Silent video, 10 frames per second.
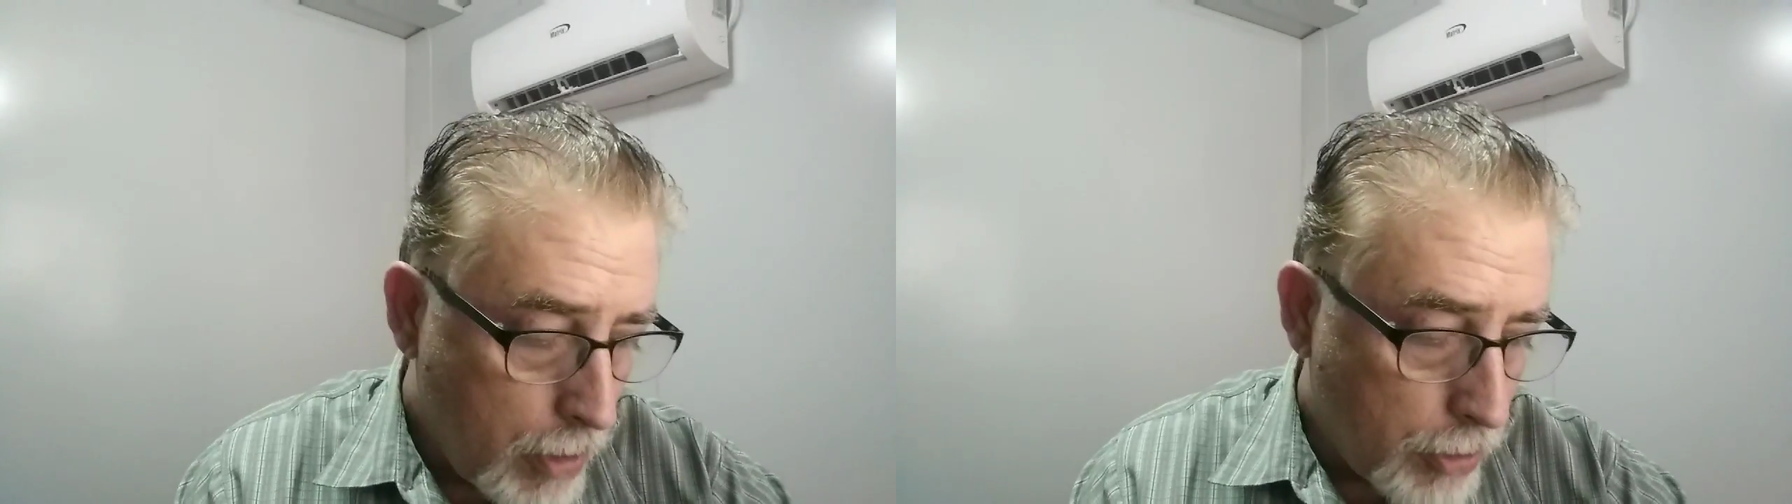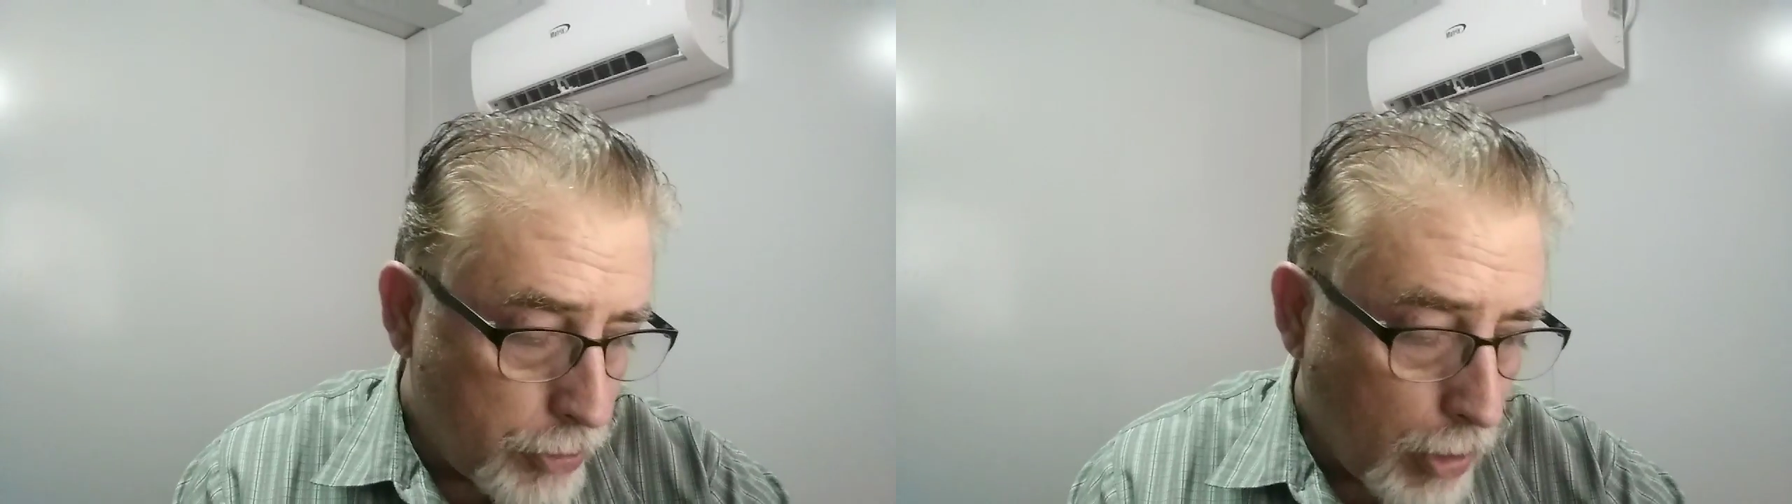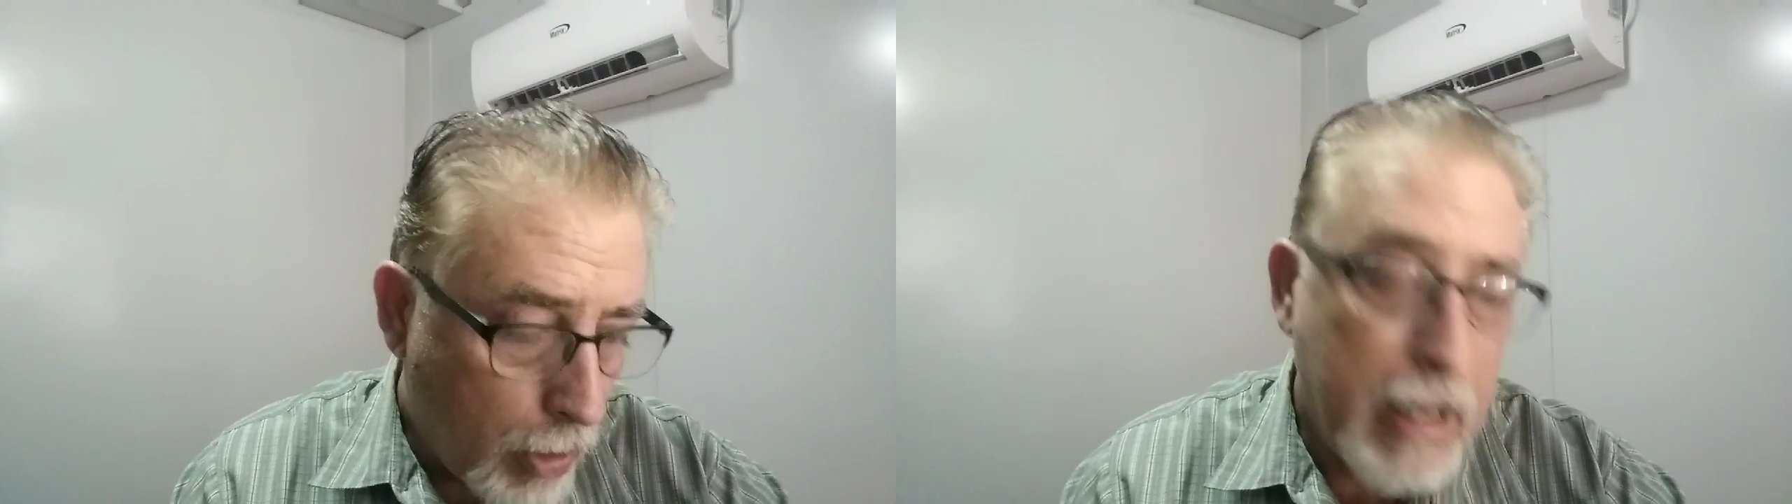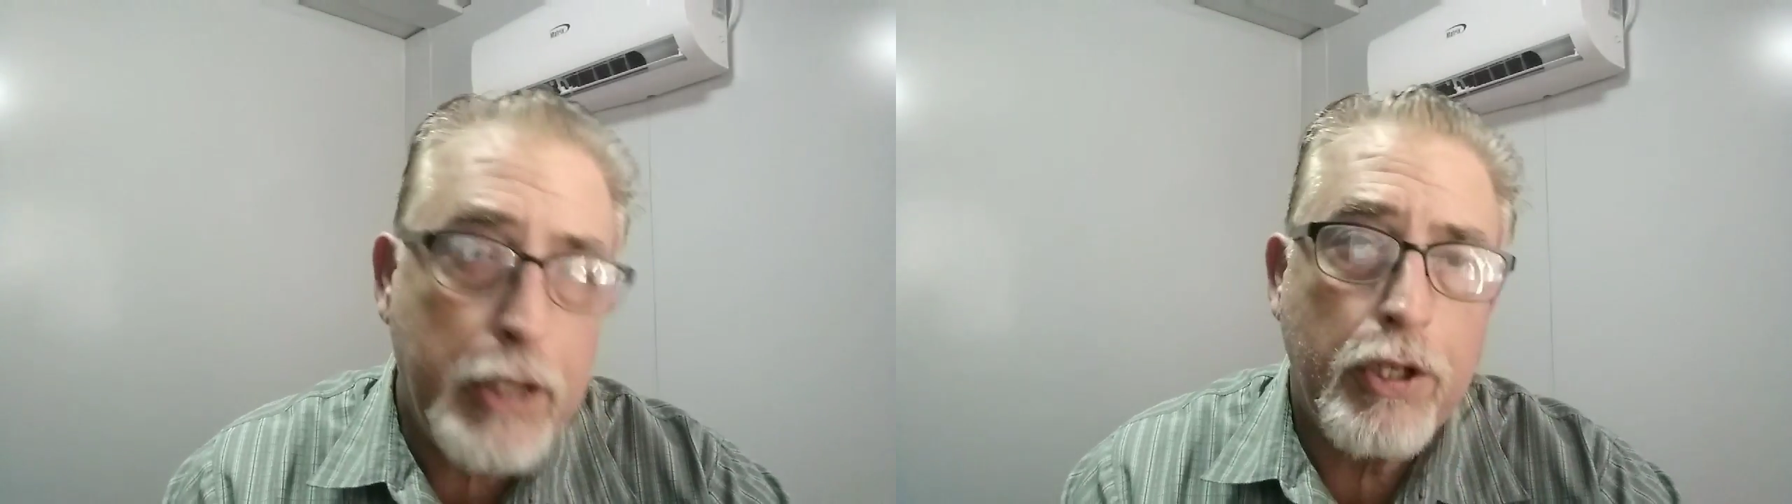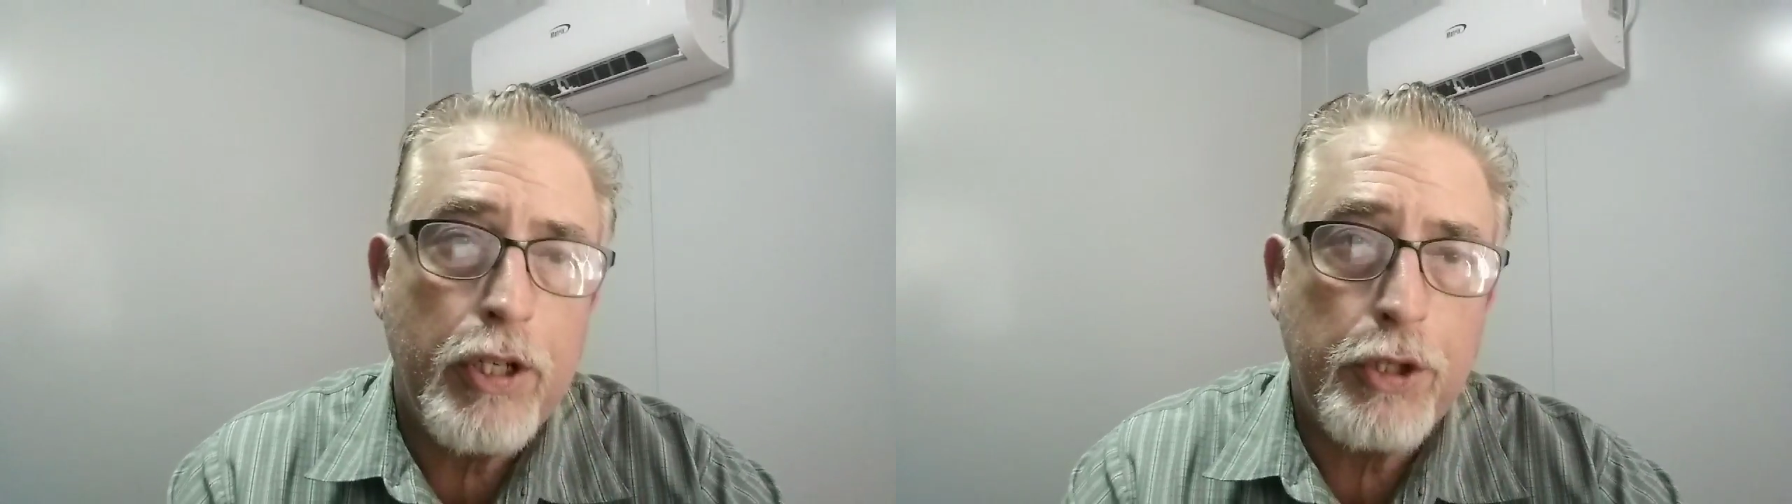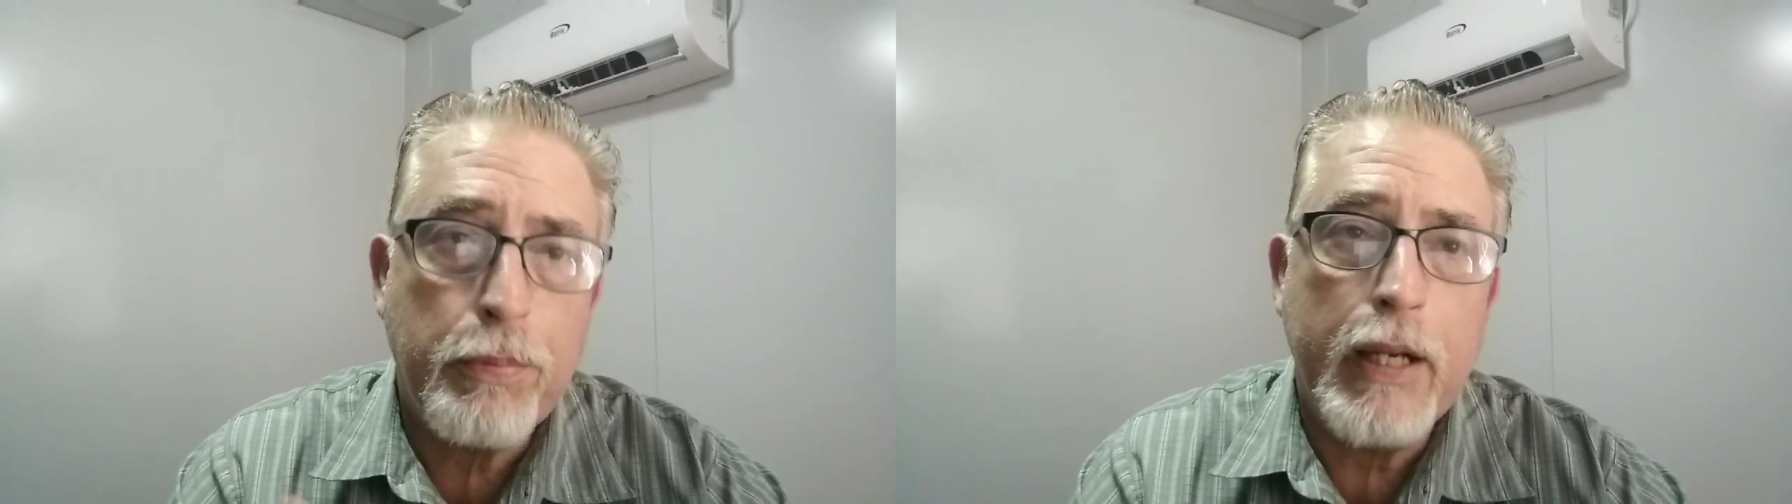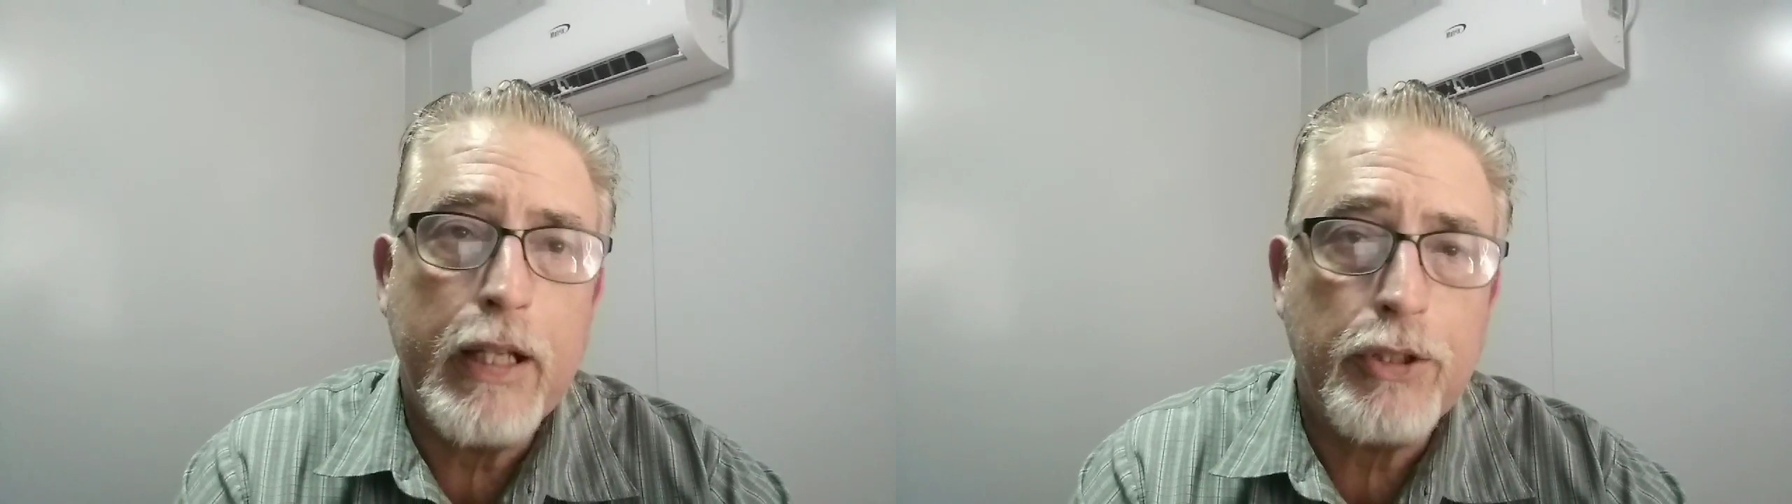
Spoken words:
So make sure you just bring